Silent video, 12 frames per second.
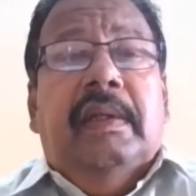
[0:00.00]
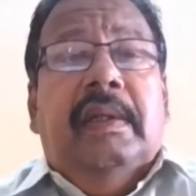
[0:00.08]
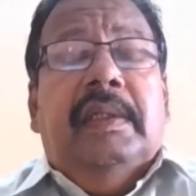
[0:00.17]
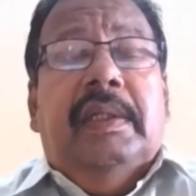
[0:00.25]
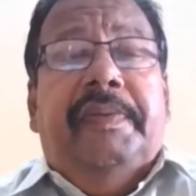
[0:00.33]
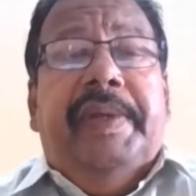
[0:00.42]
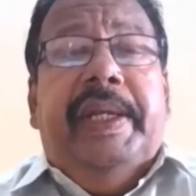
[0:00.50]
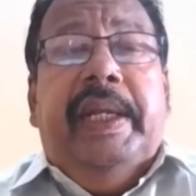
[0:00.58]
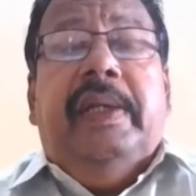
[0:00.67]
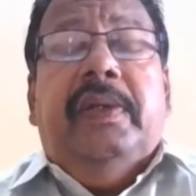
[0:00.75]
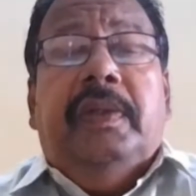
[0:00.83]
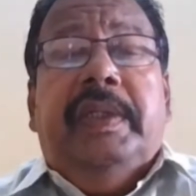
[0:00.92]
So we
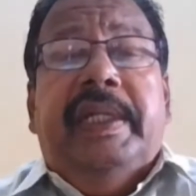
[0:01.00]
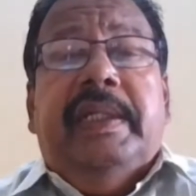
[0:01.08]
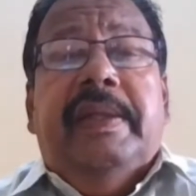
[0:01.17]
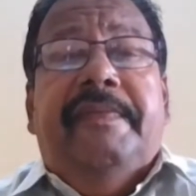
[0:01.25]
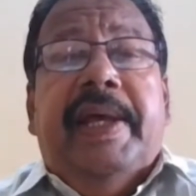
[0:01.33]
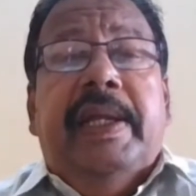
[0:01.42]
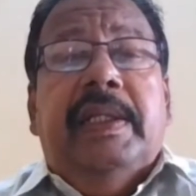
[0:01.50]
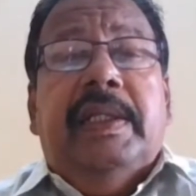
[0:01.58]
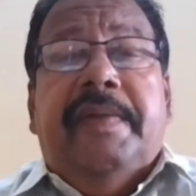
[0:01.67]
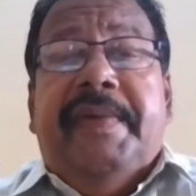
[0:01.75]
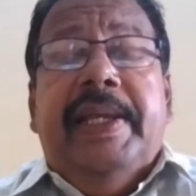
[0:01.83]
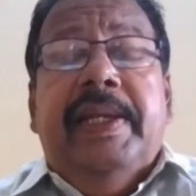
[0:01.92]
need to teach them values. The
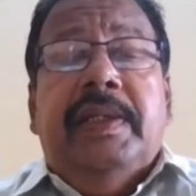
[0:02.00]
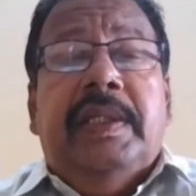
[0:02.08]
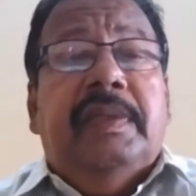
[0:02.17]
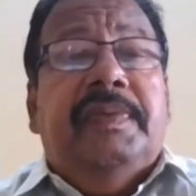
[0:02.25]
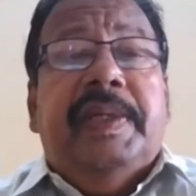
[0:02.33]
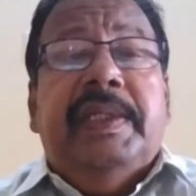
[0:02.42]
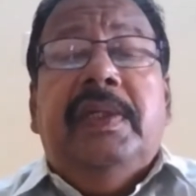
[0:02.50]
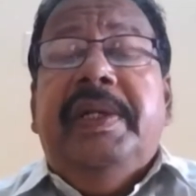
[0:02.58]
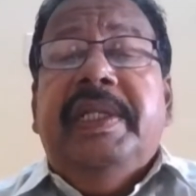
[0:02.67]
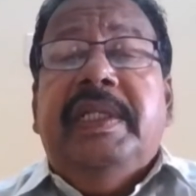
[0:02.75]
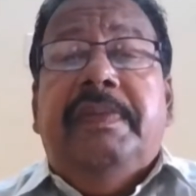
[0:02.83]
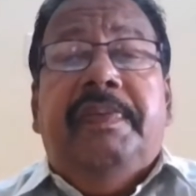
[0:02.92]
values is first
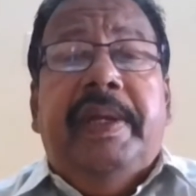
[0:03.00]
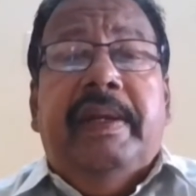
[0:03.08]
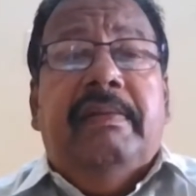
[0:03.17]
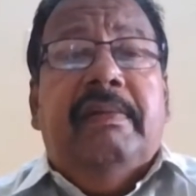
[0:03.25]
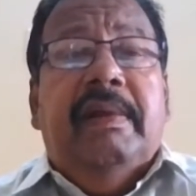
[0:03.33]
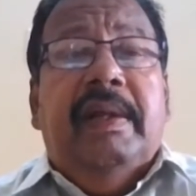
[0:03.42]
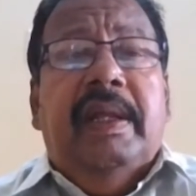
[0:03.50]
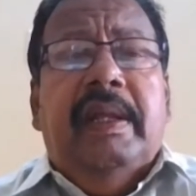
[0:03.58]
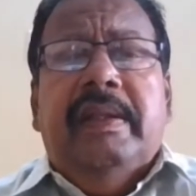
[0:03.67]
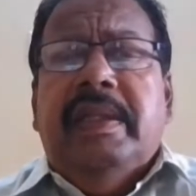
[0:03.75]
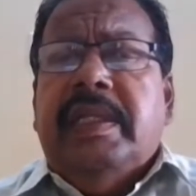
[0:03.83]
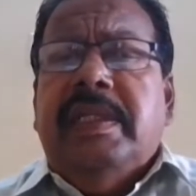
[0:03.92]
discipline,
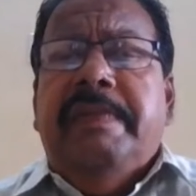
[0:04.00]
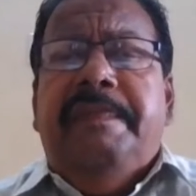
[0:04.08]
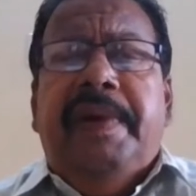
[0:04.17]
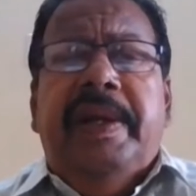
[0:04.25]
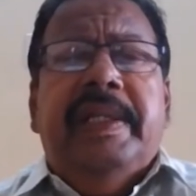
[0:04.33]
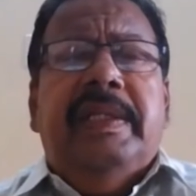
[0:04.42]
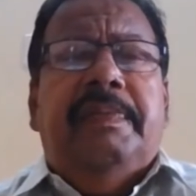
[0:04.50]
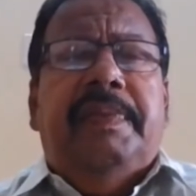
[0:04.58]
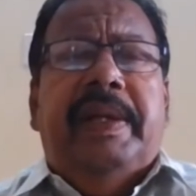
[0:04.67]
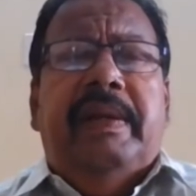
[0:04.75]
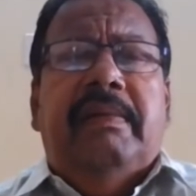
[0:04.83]
the simple discipline.